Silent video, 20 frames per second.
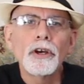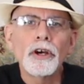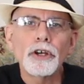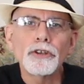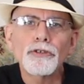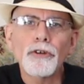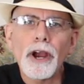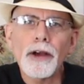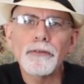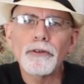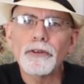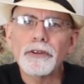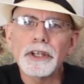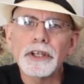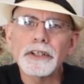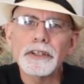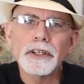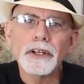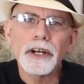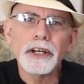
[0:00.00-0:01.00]
a travel
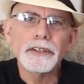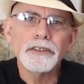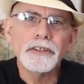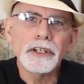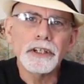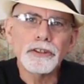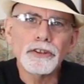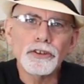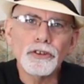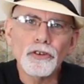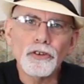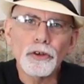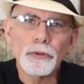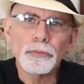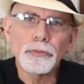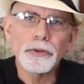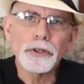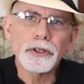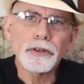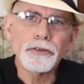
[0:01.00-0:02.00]
kit that I take to
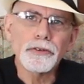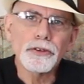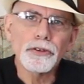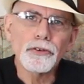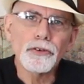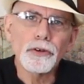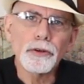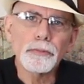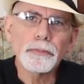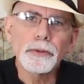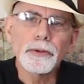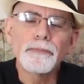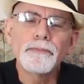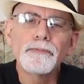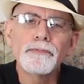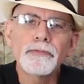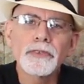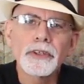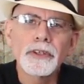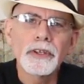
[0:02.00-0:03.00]
Europe when I go to Europe.
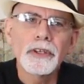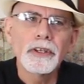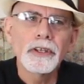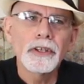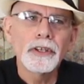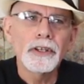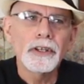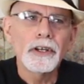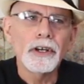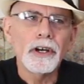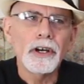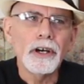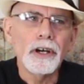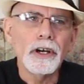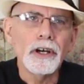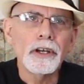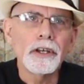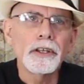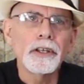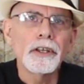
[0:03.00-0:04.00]

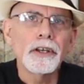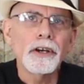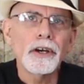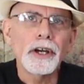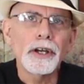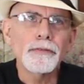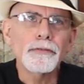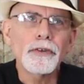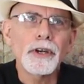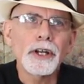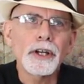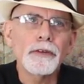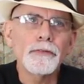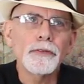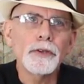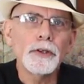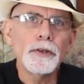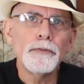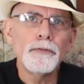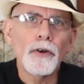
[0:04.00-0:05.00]
I've kind
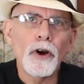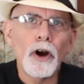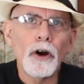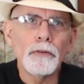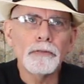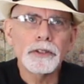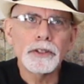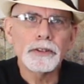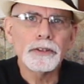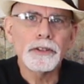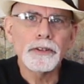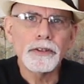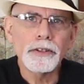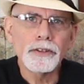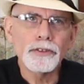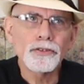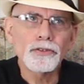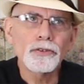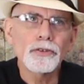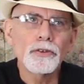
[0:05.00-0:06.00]
of evolved into
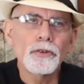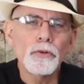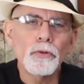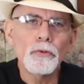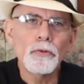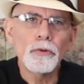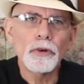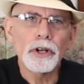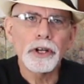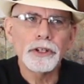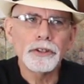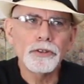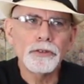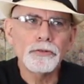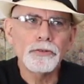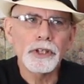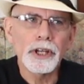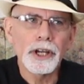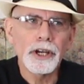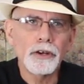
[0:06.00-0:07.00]
this, what I
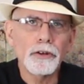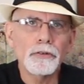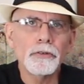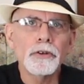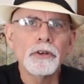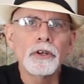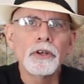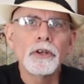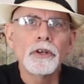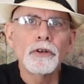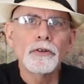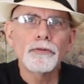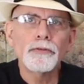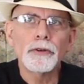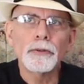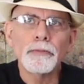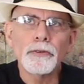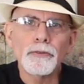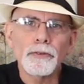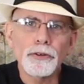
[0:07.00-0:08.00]
do now,
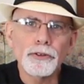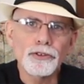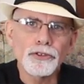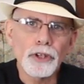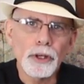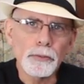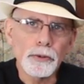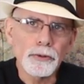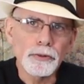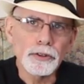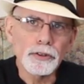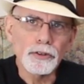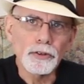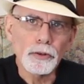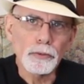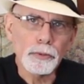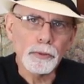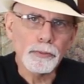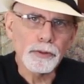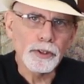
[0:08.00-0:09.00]
from the first time I went to
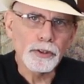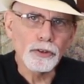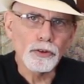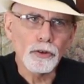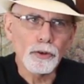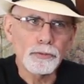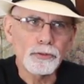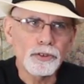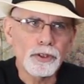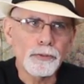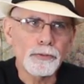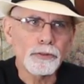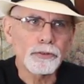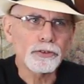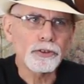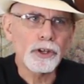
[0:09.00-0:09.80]
Europe. I've been to Europe several